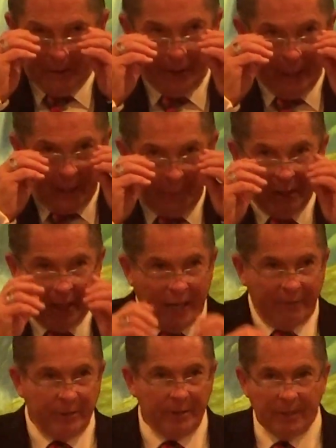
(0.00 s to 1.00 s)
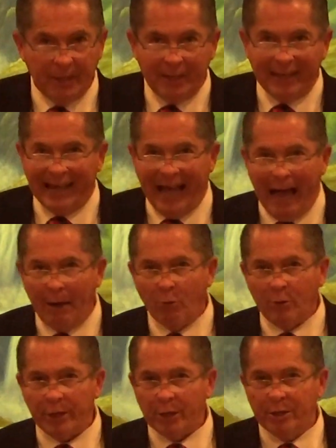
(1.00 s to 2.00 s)
Dearly beloved, I
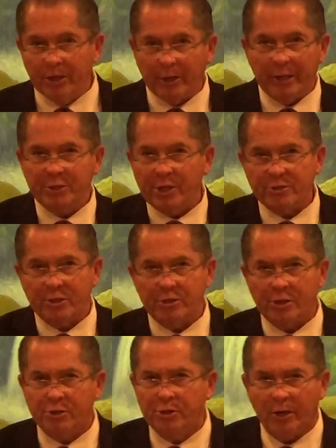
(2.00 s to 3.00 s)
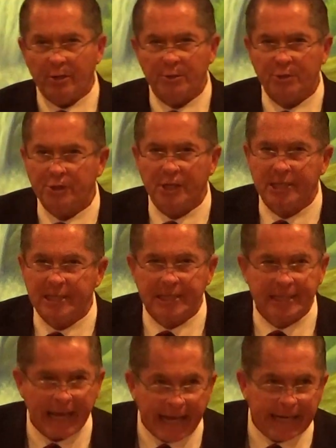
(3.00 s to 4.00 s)
want to encourage us as a church to
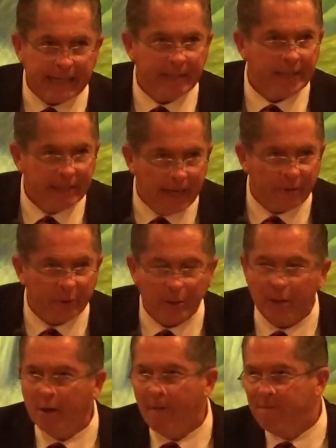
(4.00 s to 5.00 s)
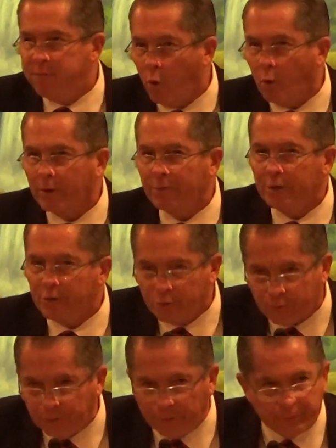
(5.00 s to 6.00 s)
stand together for the
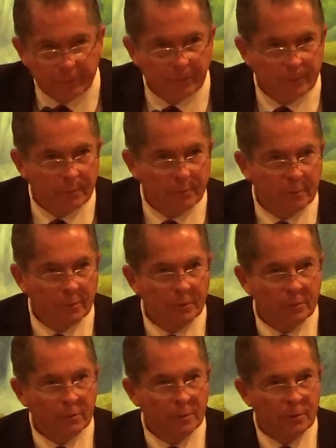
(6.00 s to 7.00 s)
truth. Amen.